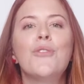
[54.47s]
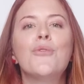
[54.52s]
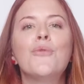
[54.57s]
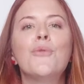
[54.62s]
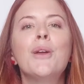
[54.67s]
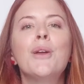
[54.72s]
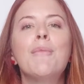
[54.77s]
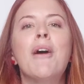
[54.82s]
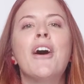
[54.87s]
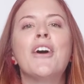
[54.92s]

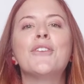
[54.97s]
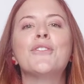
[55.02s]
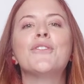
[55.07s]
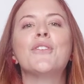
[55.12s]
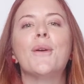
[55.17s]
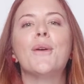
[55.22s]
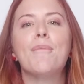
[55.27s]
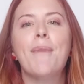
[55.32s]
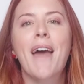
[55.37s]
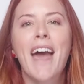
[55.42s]
Three models
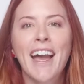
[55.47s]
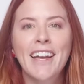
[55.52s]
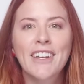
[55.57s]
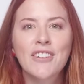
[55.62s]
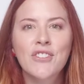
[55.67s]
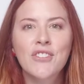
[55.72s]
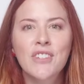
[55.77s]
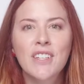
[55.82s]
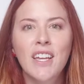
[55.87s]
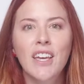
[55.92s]
are
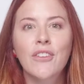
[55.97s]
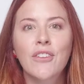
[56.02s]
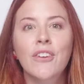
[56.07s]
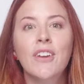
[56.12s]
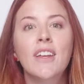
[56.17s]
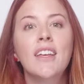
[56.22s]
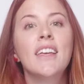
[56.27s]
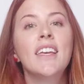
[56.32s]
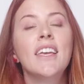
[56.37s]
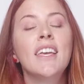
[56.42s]
packaged together